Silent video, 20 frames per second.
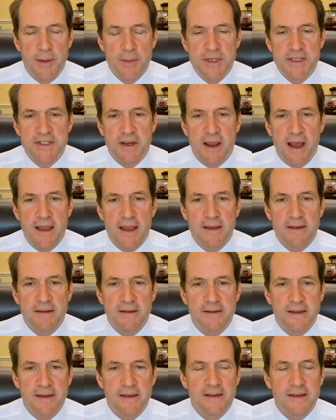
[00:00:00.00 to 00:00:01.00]
I mean, Scott
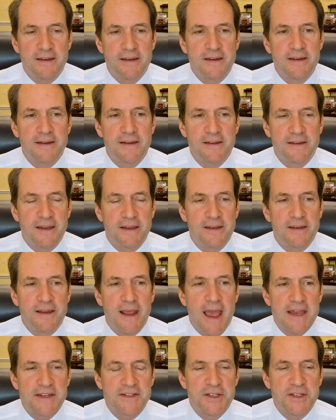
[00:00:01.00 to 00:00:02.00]
didn't
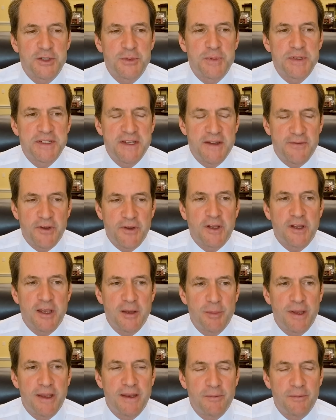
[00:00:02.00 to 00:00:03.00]
ask this
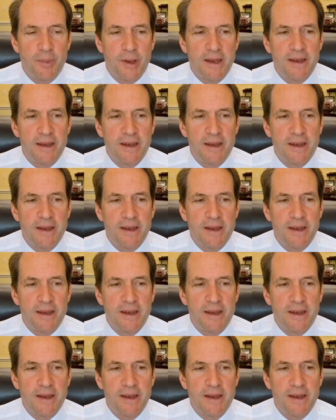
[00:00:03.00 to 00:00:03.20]
specifically, but